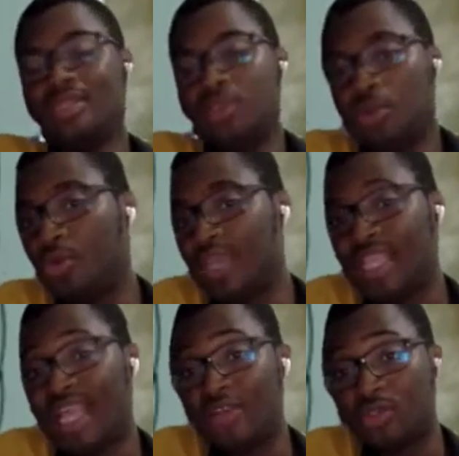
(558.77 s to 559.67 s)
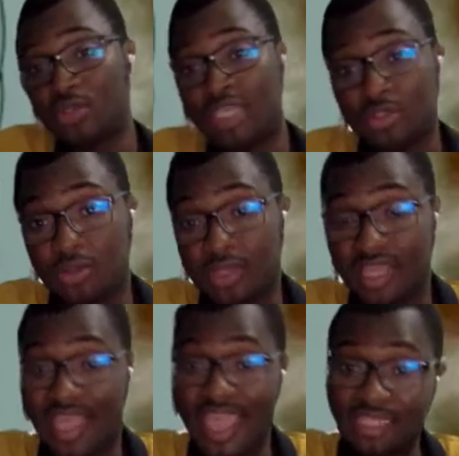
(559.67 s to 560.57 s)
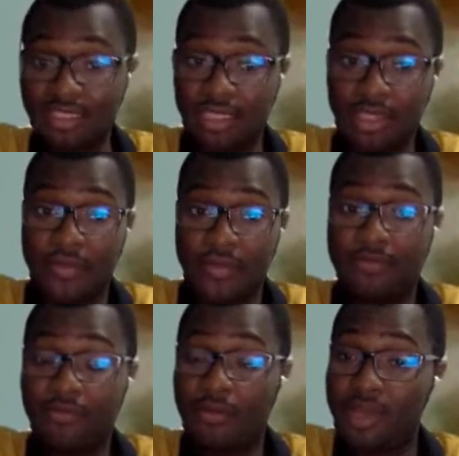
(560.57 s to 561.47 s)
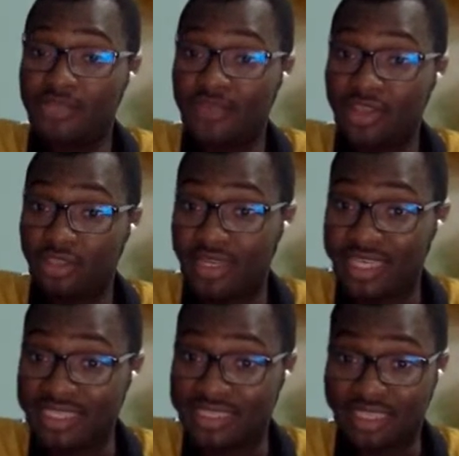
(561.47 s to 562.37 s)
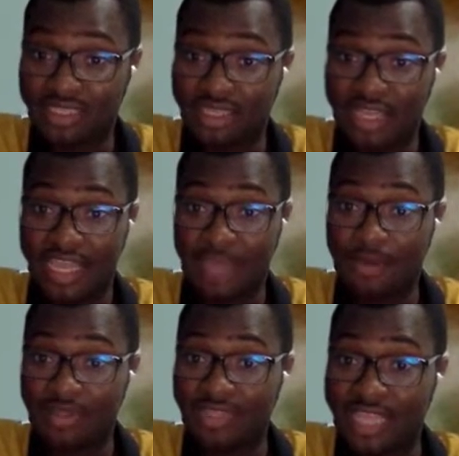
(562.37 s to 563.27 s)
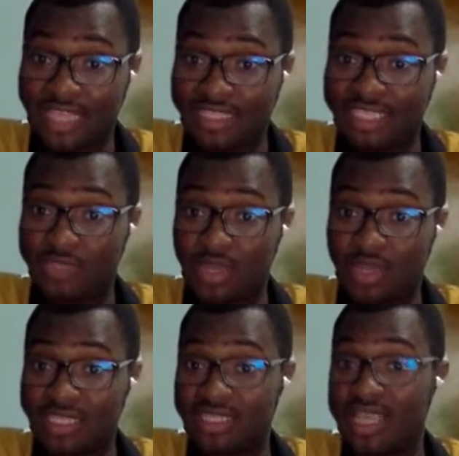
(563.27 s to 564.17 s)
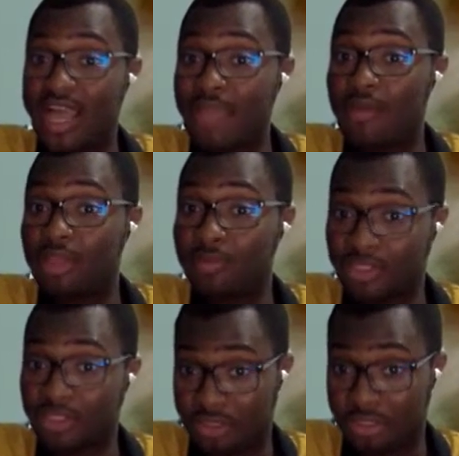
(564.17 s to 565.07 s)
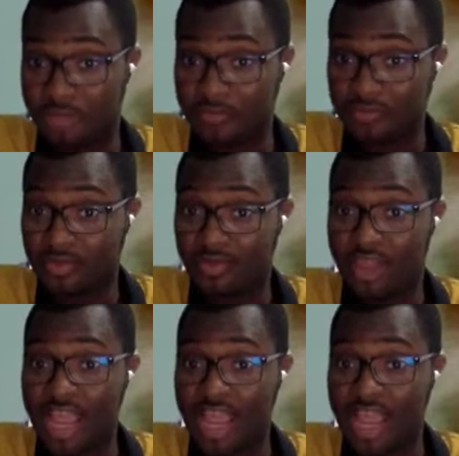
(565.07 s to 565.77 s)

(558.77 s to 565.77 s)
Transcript: so you can have also a stroke. And the most factor risk about that, it is the high blood pressure. The